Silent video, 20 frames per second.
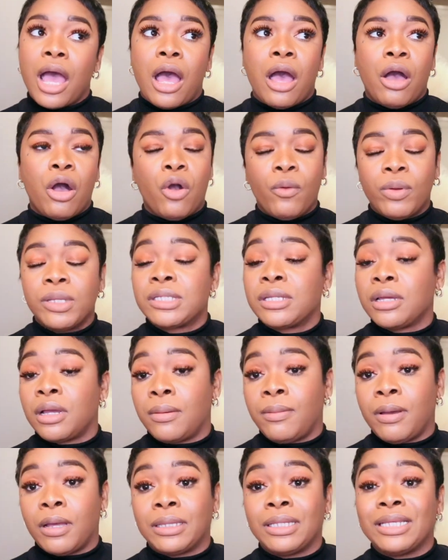I always talk
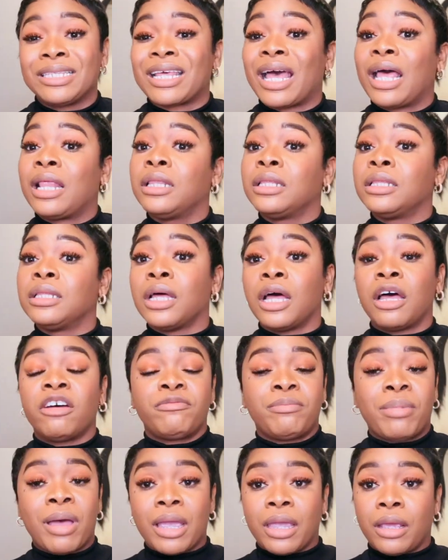about this. I
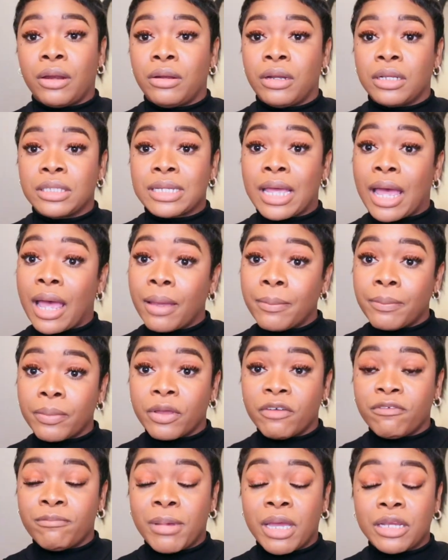love pocket on the top
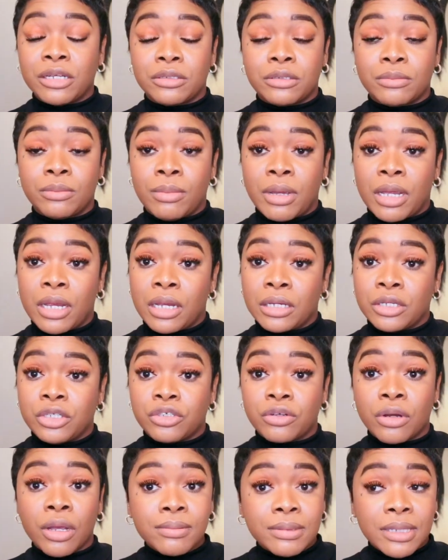of my
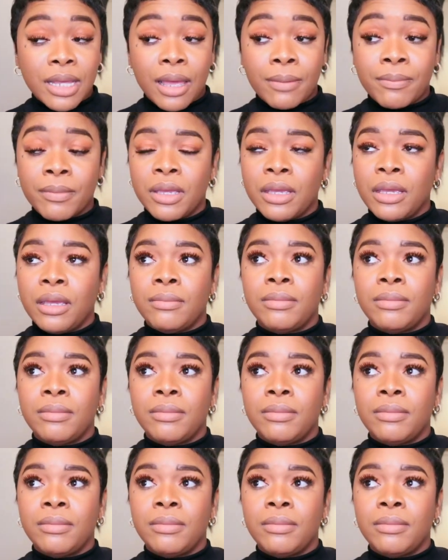shrub top,